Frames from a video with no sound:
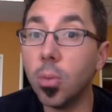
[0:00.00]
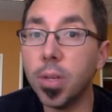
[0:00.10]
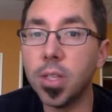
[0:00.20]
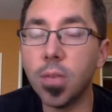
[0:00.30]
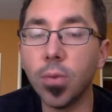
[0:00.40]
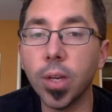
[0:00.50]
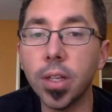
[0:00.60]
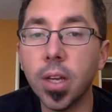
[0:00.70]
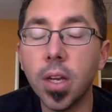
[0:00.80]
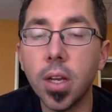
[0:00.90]
bit different
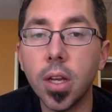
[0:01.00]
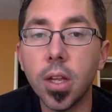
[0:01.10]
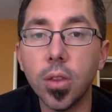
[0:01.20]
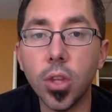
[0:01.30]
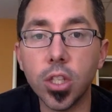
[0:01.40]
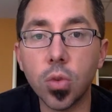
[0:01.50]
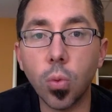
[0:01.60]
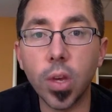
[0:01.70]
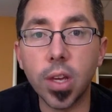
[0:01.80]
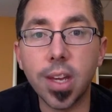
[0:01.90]
this
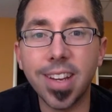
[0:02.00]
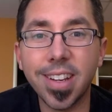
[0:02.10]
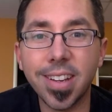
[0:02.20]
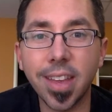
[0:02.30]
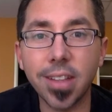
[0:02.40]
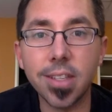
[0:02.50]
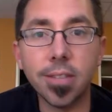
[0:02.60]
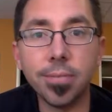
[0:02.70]
week. Thanks.